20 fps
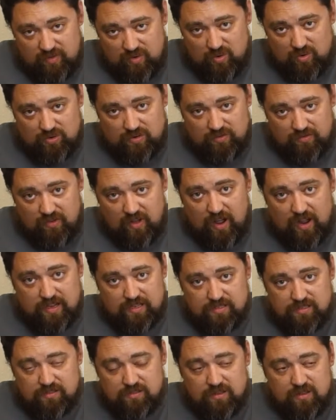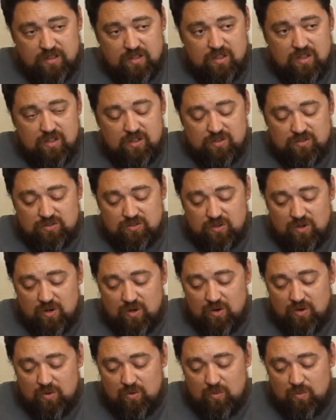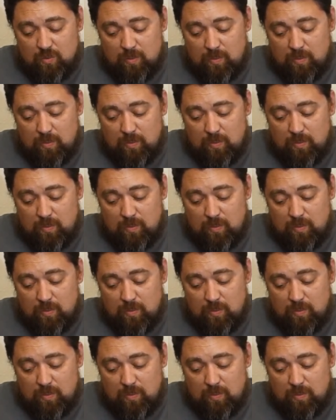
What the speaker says: your device. So